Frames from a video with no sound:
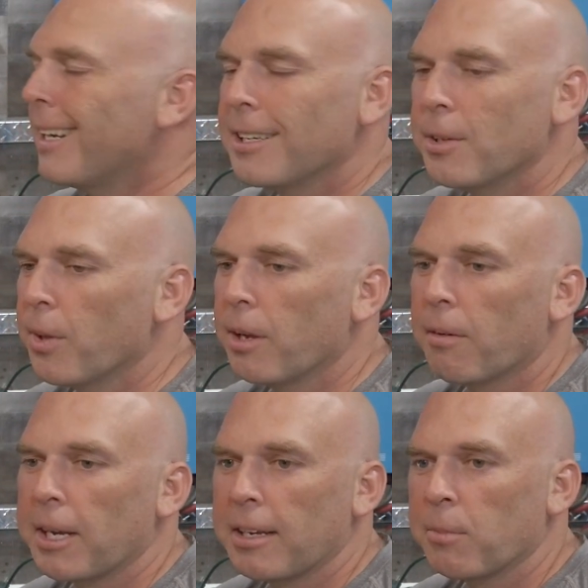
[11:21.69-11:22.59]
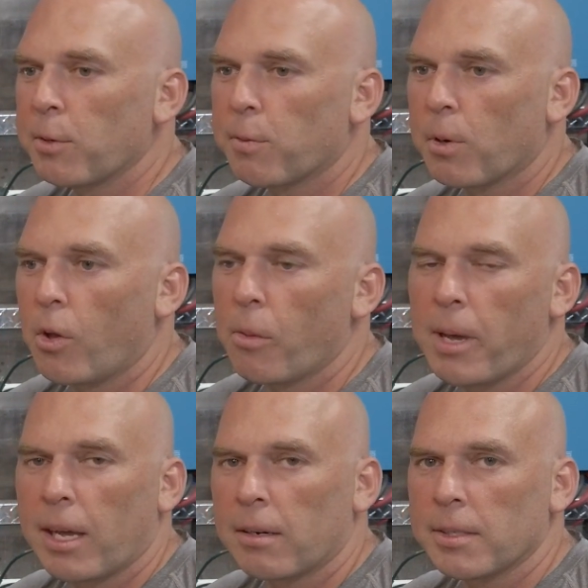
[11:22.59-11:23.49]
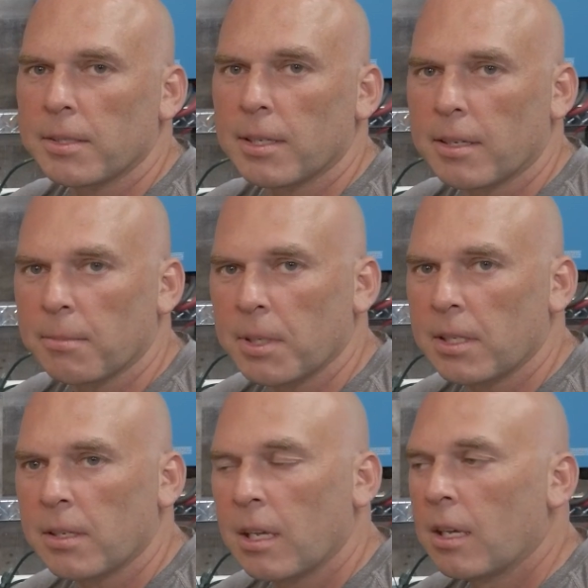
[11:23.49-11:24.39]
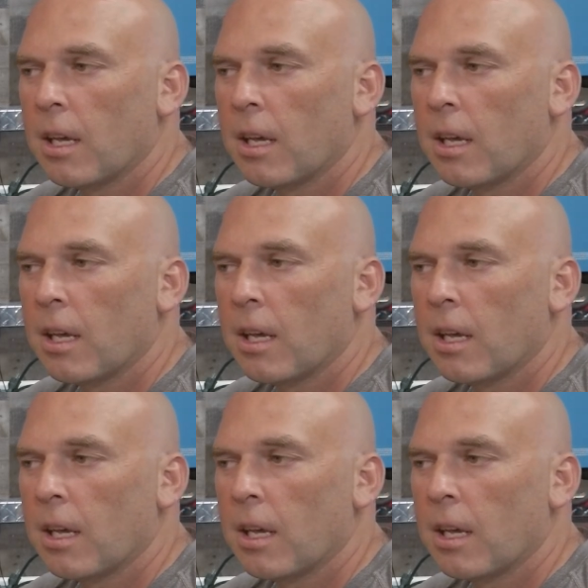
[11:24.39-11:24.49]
I do that randomly for all the batteries that come in,